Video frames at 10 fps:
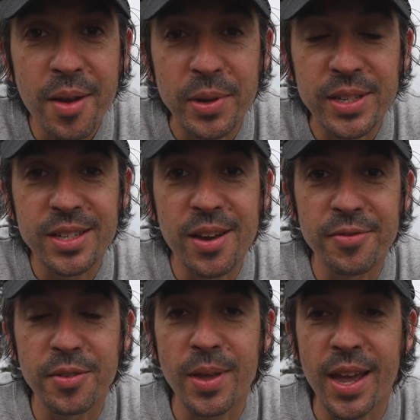But
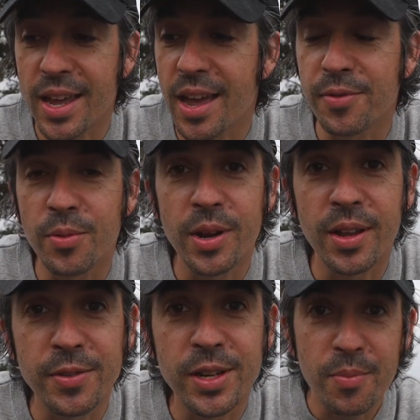aside from that, yeah, if you
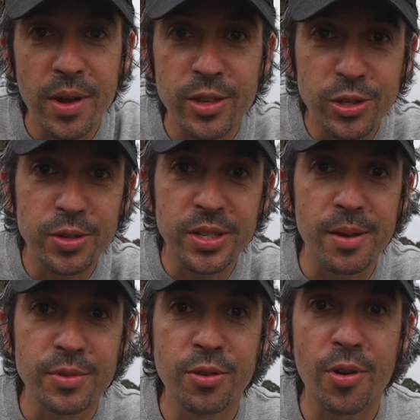don't mind the two
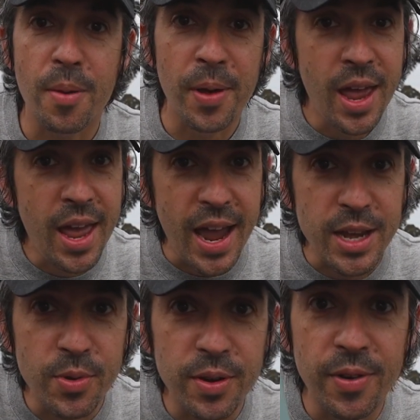times crop and
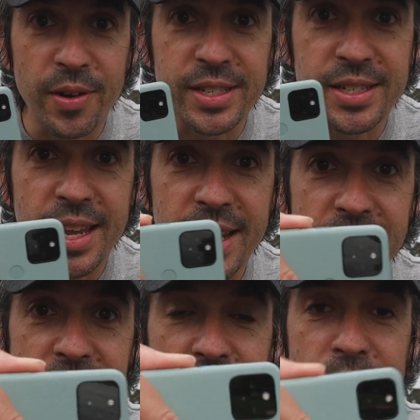you want a very
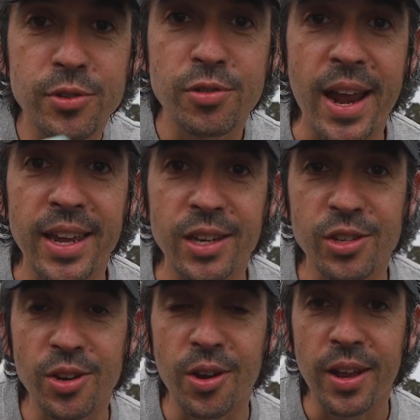steady kind of tracking
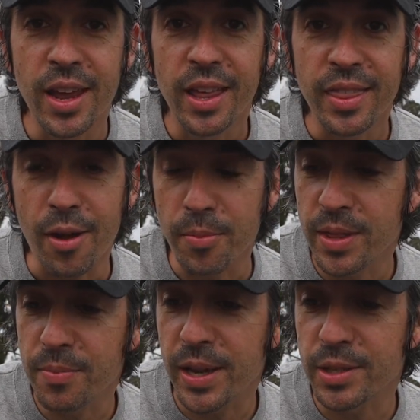shot, that would be
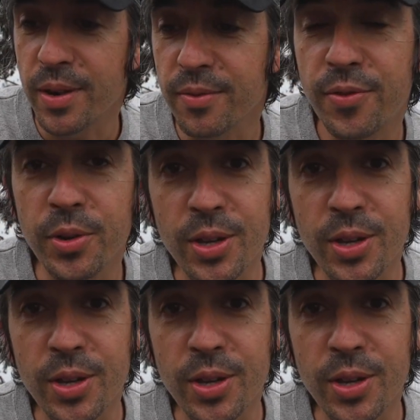the best one for